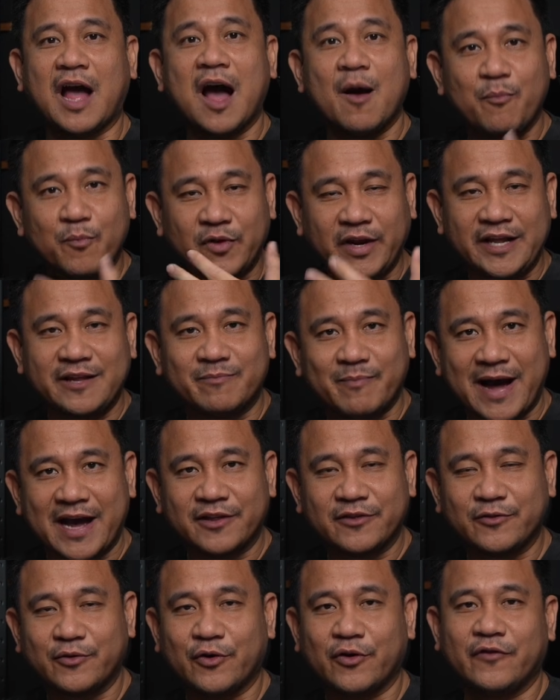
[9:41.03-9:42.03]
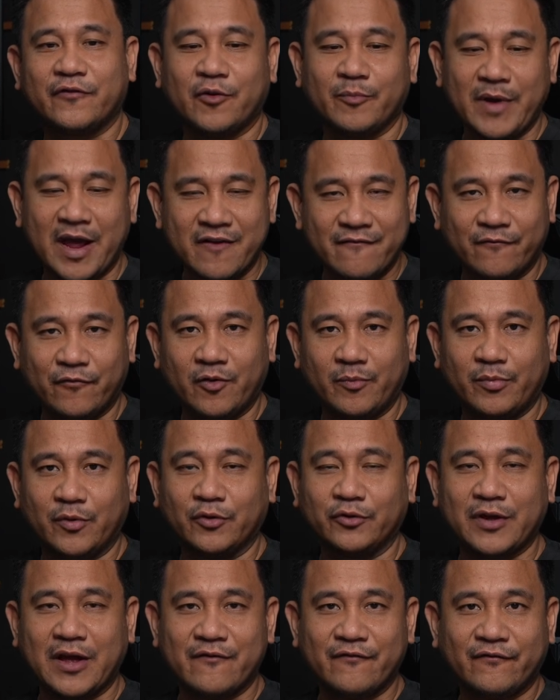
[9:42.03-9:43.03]
upgrade path ko from M4
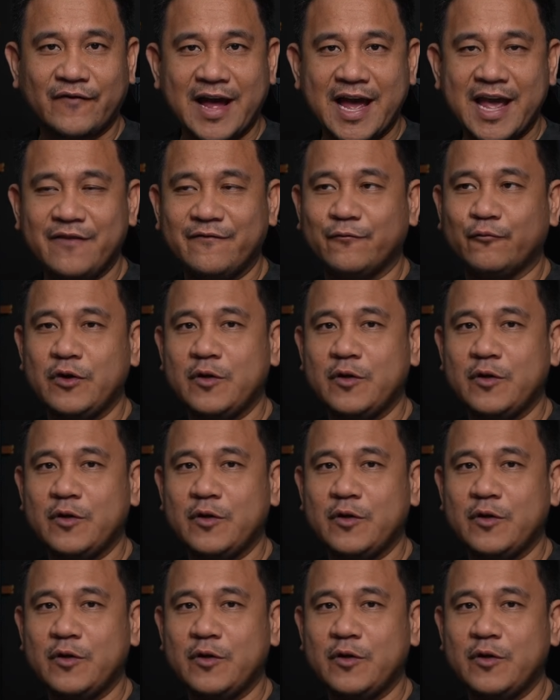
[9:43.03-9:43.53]
Pro to M5?